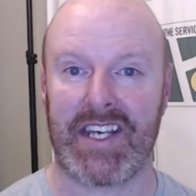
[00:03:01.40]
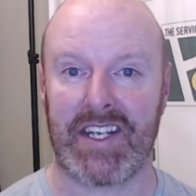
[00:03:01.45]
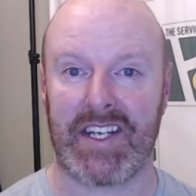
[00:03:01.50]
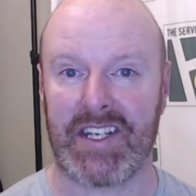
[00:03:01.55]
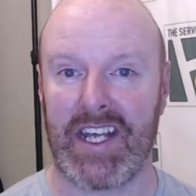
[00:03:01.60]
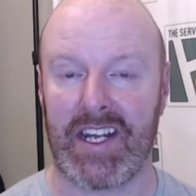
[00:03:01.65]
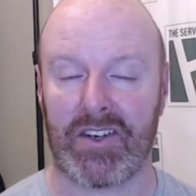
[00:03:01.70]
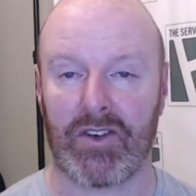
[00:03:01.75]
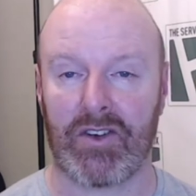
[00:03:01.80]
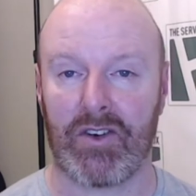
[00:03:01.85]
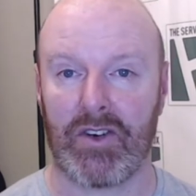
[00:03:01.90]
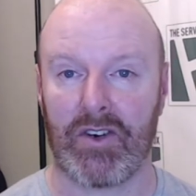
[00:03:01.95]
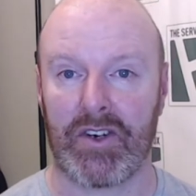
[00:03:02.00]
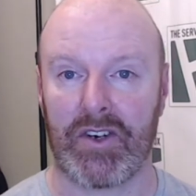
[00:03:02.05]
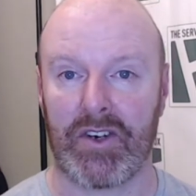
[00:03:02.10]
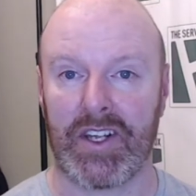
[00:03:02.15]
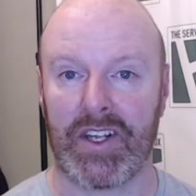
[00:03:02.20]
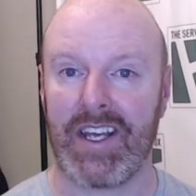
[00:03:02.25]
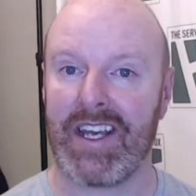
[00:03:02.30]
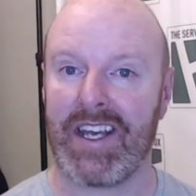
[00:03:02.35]
net
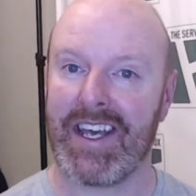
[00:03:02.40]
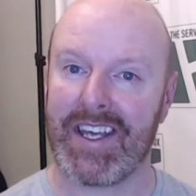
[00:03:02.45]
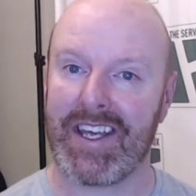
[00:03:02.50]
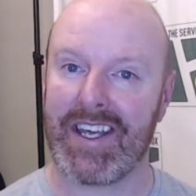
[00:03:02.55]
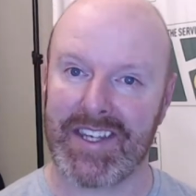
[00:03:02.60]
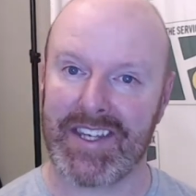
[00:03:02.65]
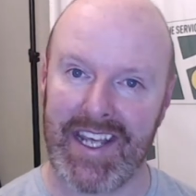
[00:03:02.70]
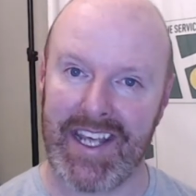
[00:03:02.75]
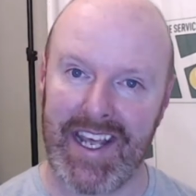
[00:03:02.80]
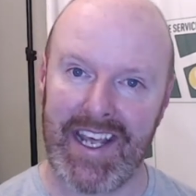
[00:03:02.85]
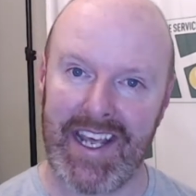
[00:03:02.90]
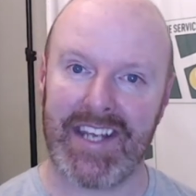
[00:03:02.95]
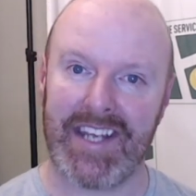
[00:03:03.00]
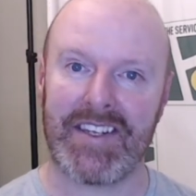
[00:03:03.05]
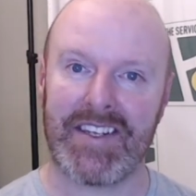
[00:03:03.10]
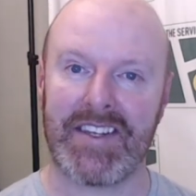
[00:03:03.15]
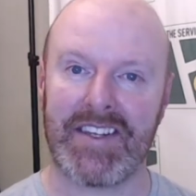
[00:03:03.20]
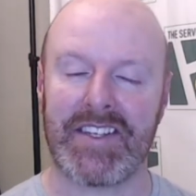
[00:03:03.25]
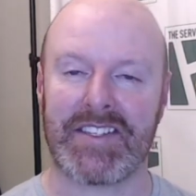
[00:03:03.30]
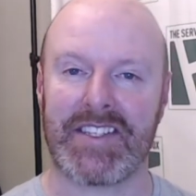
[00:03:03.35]
cord, at the
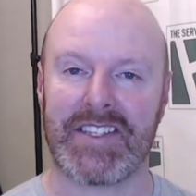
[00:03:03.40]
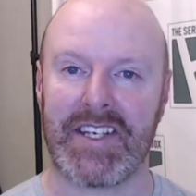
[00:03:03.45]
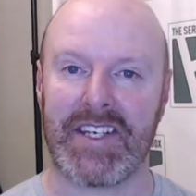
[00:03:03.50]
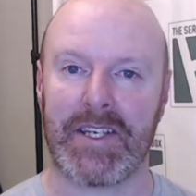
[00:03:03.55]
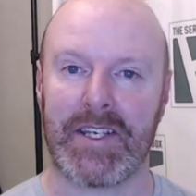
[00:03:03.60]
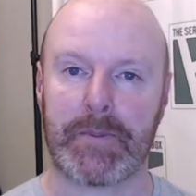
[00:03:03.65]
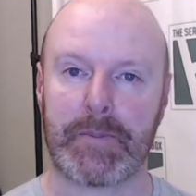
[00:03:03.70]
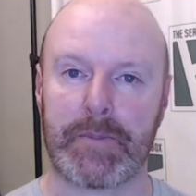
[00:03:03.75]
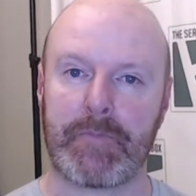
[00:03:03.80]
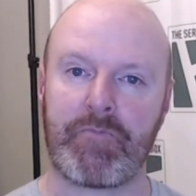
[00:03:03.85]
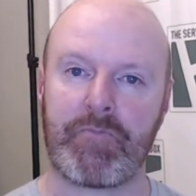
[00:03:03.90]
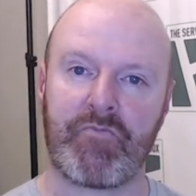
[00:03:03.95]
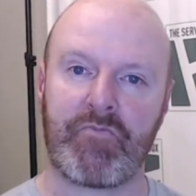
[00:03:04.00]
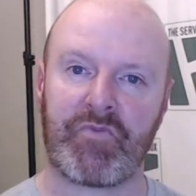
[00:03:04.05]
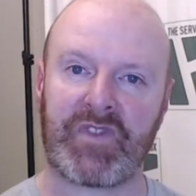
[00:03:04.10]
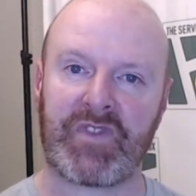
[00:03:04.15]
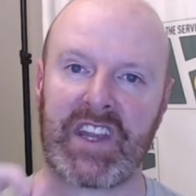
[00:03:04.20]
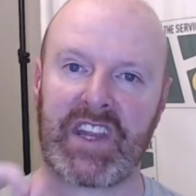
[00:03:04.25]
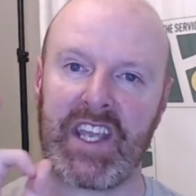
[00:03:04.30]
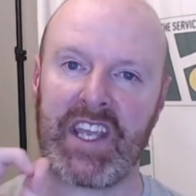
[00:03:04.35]
end of the day,
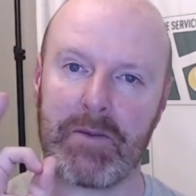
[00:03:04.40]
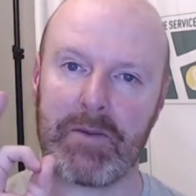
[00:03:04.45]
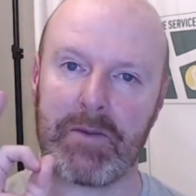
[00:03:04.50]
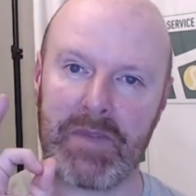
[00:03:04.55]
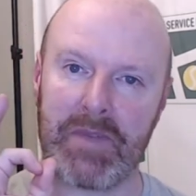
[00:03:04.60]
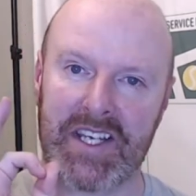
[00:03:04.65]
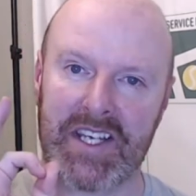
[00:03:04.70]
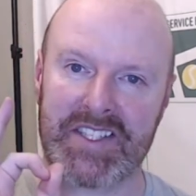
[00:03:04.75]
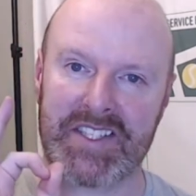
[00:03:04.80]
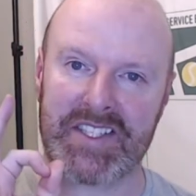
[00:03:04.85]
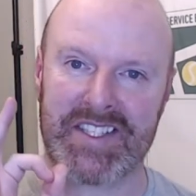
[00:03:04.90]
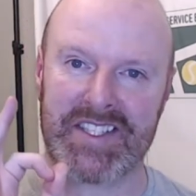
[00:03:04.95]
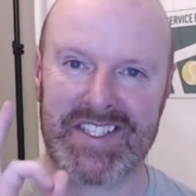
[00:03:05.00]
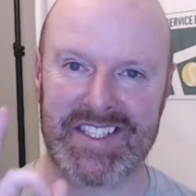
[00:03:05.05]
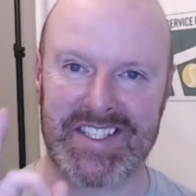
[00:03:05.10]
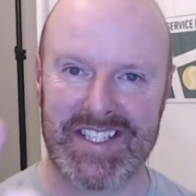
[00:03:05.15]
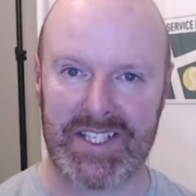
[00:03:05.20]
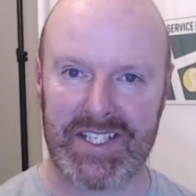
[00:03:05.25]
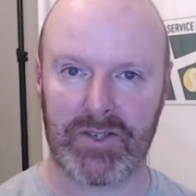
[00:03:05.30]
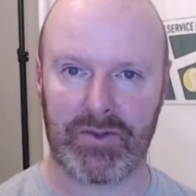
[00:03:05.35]
it makes
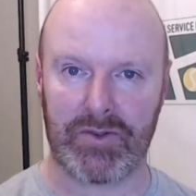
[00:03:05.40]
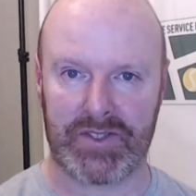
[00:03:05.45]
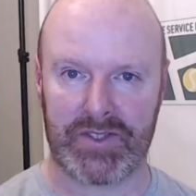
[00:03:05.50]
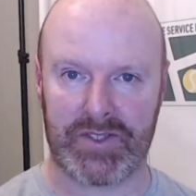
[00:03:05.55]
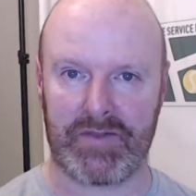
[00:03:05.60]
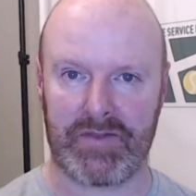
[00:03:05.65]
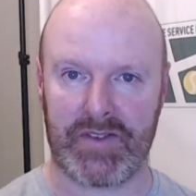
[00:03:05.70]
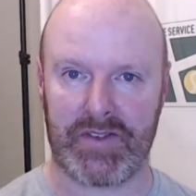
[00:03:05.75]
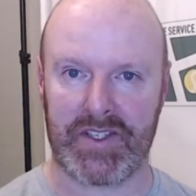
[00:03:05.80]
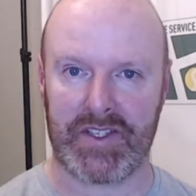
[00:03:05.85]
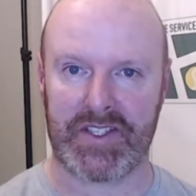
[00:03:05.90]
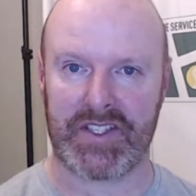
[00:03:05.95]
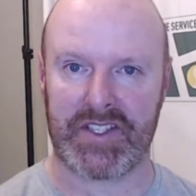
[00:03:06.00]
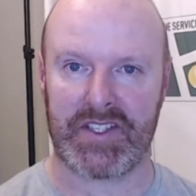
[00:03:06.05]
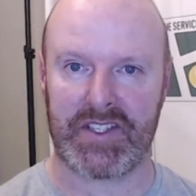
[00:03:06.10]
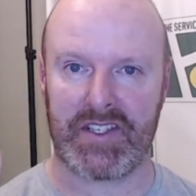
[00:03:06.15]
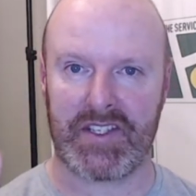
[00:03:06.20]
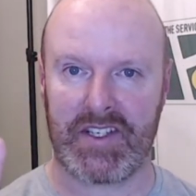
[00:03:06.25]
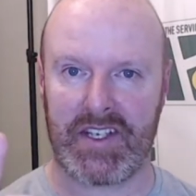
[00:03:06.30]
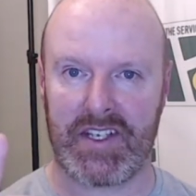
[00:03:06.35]
zero
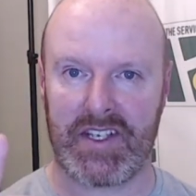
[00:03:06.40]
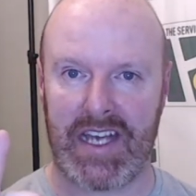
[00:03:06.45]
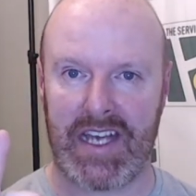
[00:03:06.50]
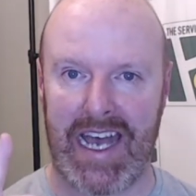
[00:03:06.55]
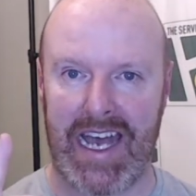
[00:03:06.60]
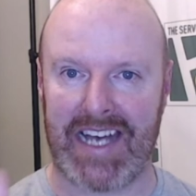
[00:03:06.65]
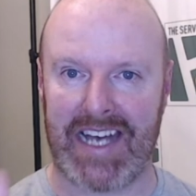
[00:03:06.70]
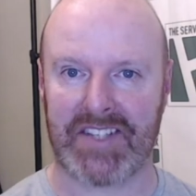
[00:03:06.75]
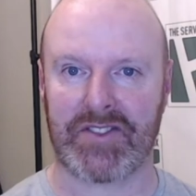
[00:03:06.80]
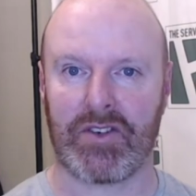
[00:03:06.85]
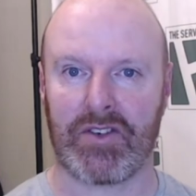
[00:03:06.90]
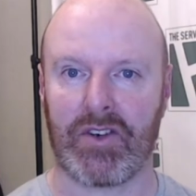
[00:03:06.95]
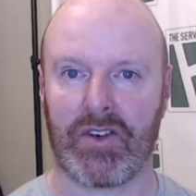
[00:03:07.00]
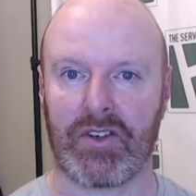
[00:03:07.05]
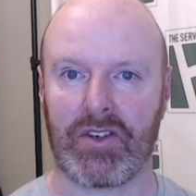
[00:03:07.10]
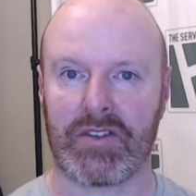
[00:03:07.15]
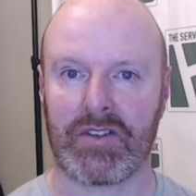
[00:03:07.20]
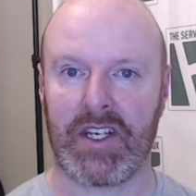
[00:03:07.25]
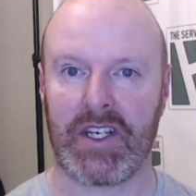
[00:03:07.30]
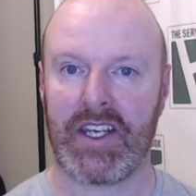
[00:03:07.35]
difference at
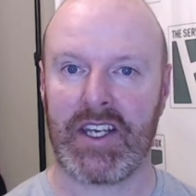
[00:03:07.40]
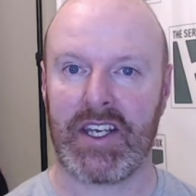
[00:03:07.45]
all.